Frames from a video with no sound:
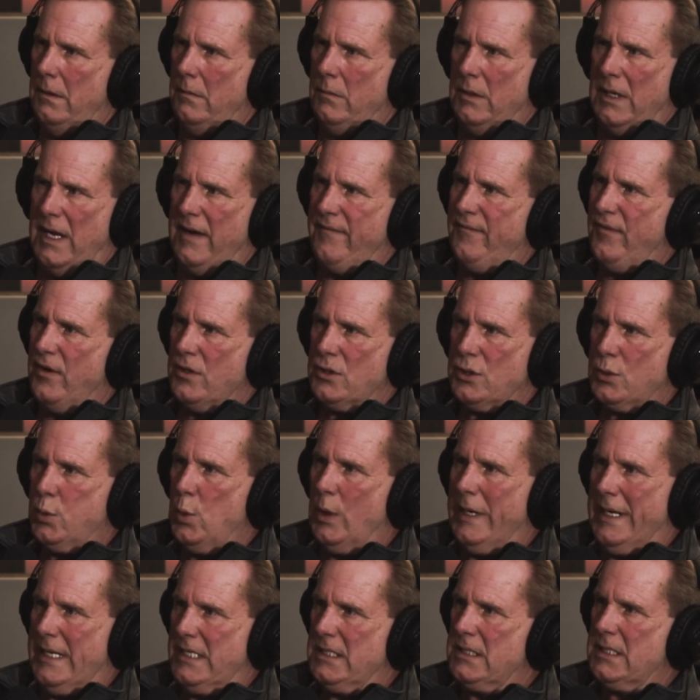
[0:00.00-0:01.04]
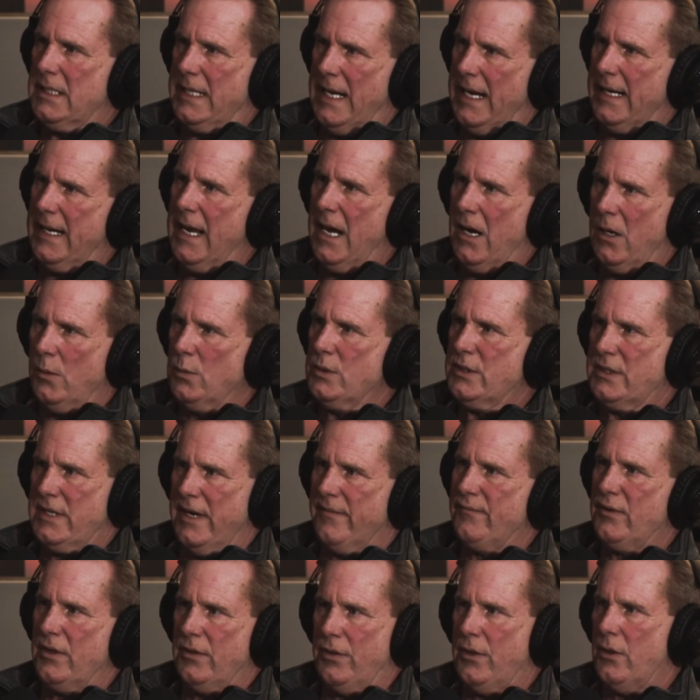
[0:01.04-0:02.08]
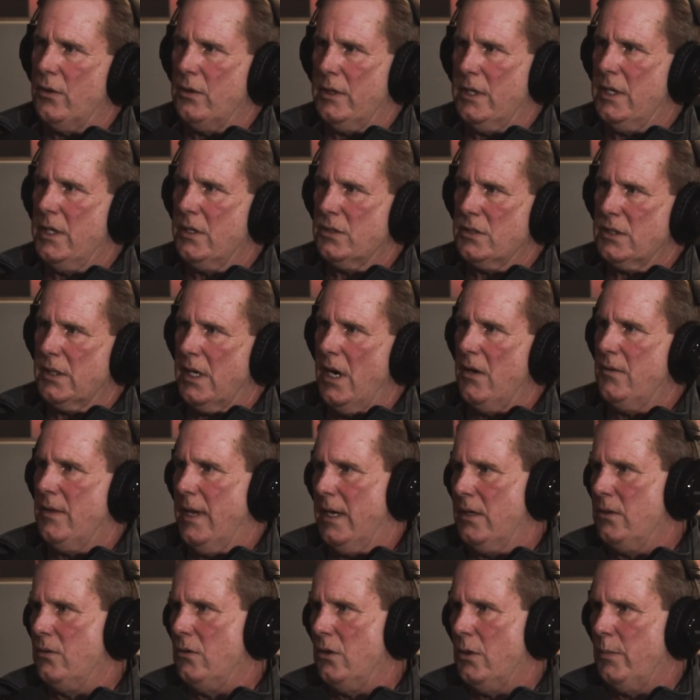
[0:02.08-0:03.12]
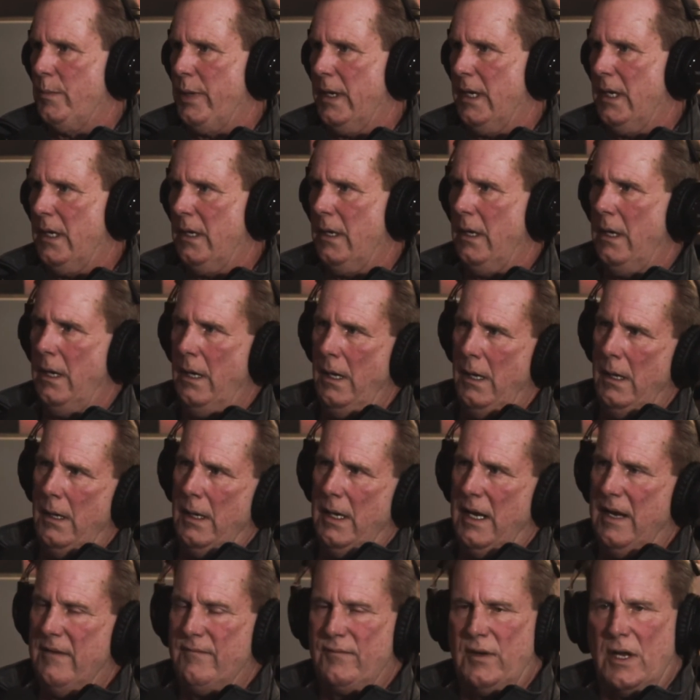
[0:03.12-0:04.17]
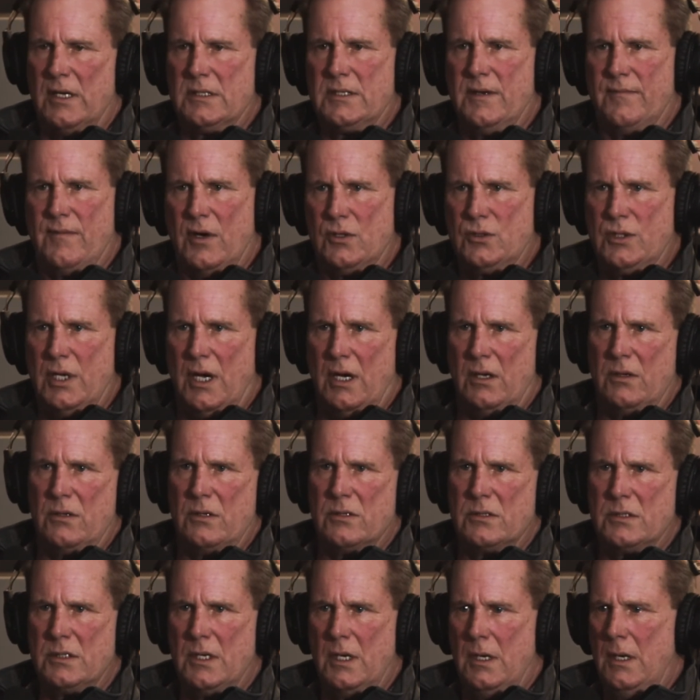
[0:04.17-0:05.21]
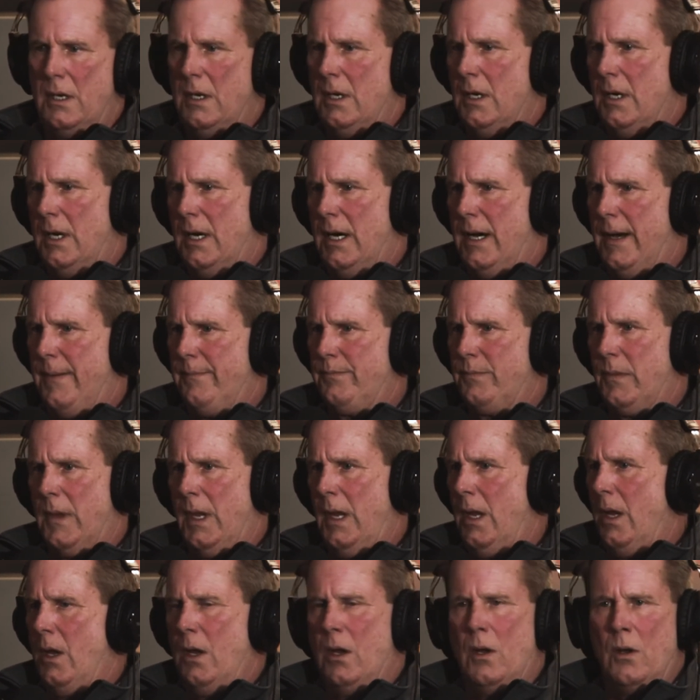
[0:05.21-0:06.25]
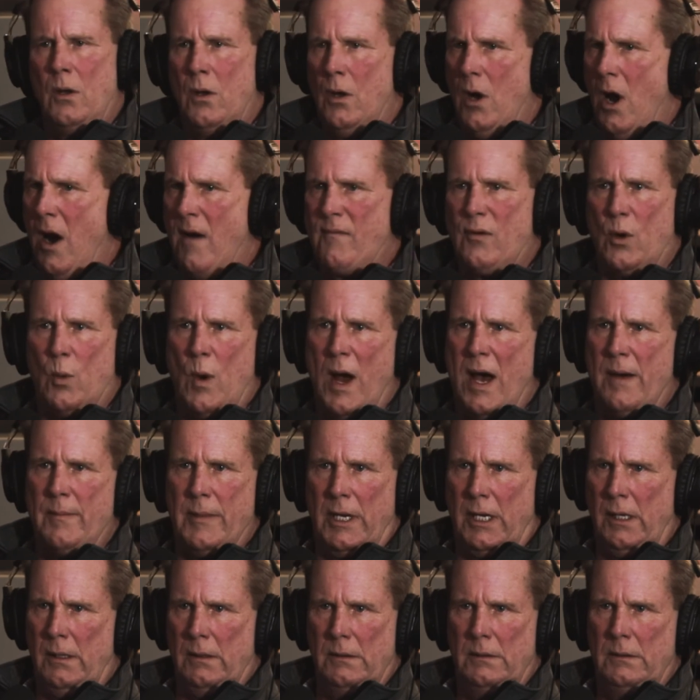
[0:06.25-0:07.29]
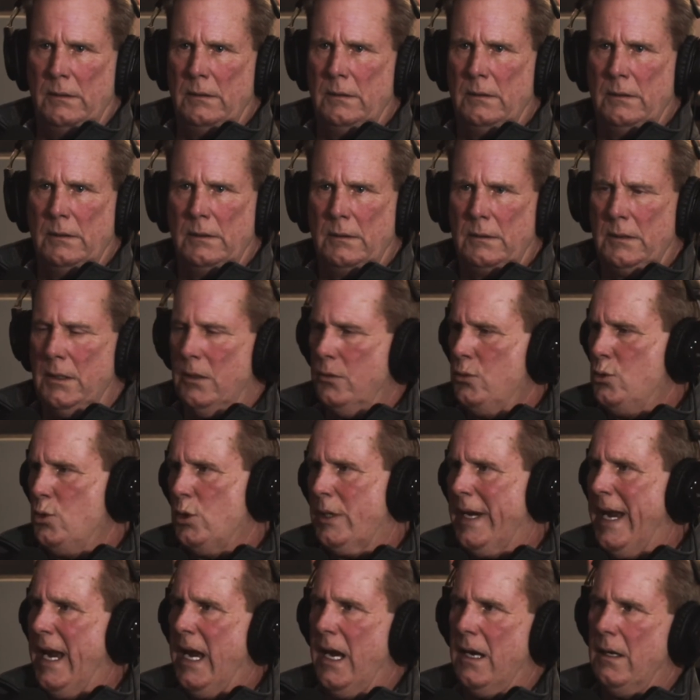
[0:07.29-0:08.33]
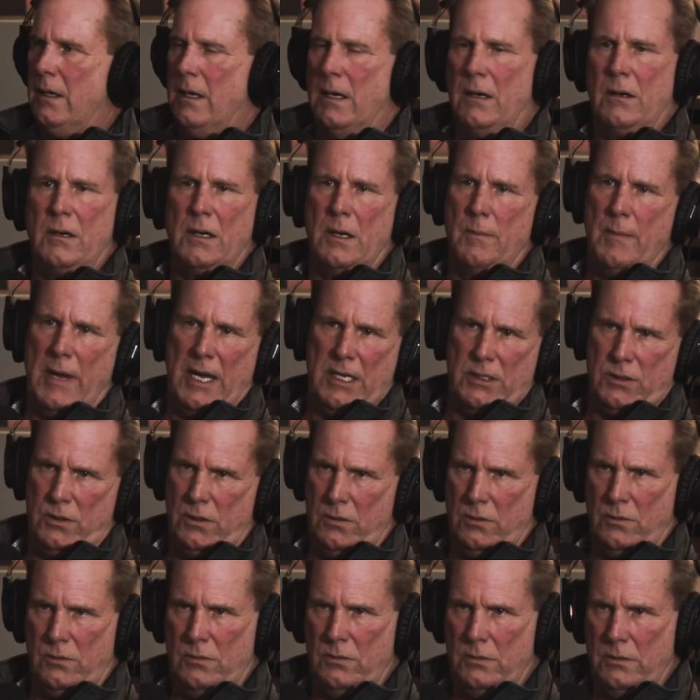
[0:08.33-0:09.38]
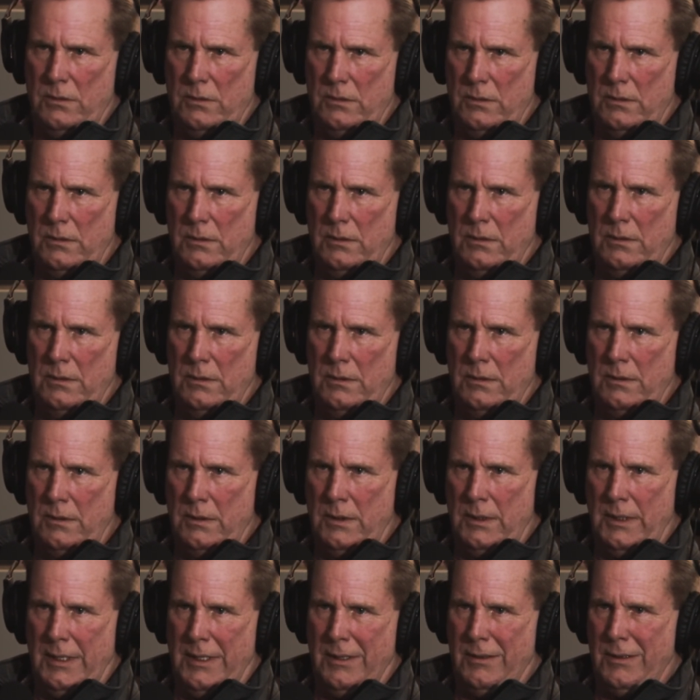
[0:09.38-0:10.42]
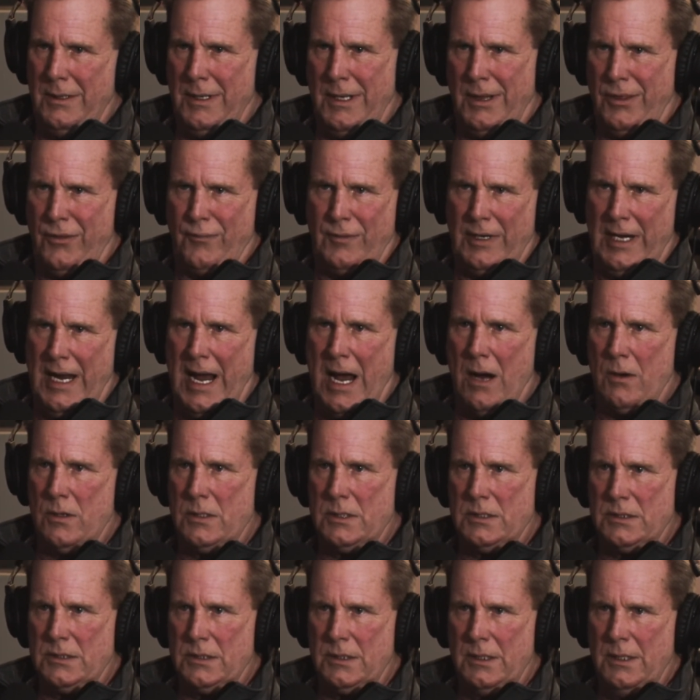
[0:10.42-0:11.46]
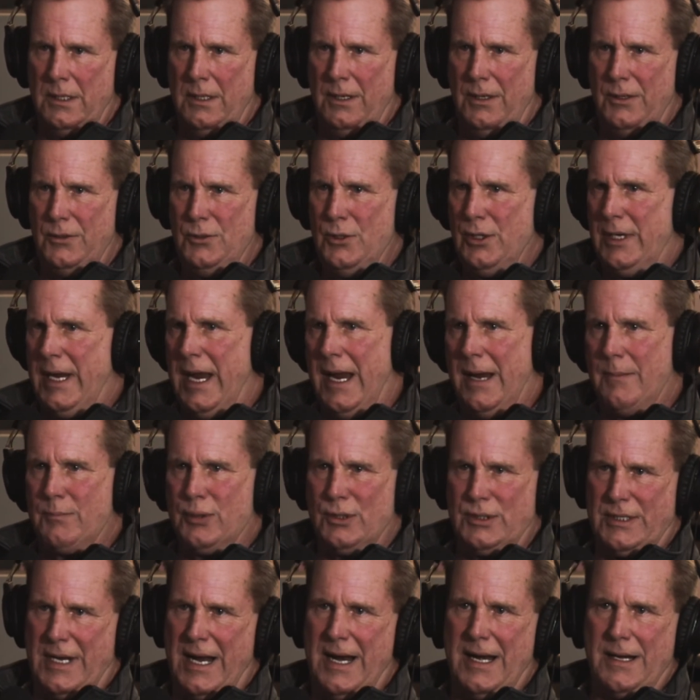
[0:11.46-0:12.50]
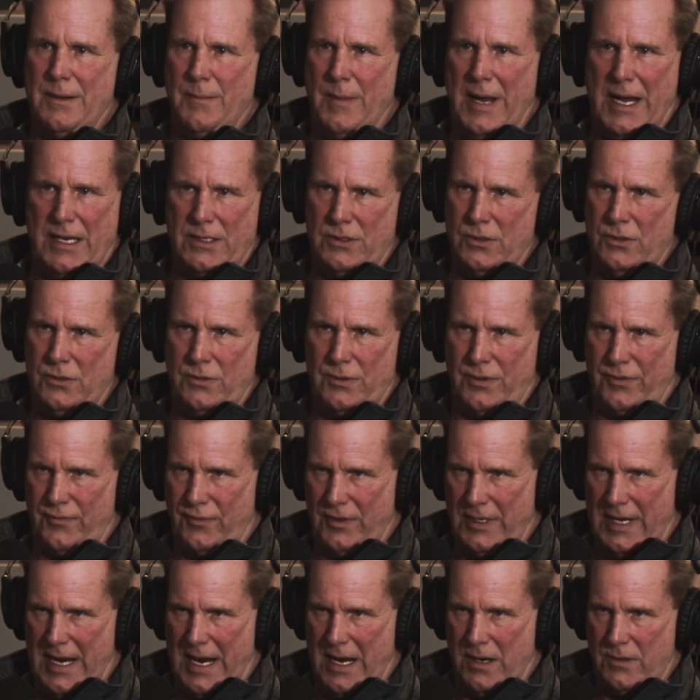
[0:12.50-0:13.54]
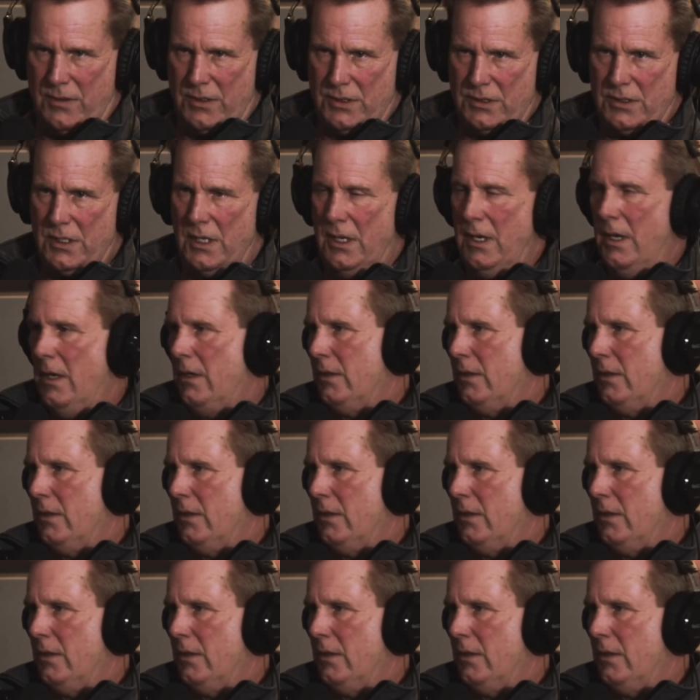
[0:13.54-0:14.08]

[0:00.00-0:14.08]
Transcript: When I first went into that, how it was different 30 years ago, that European influx of hoteliers, overwhelming. You can't learn a menu, in 3 hours. You can't present a menu in 3 hours.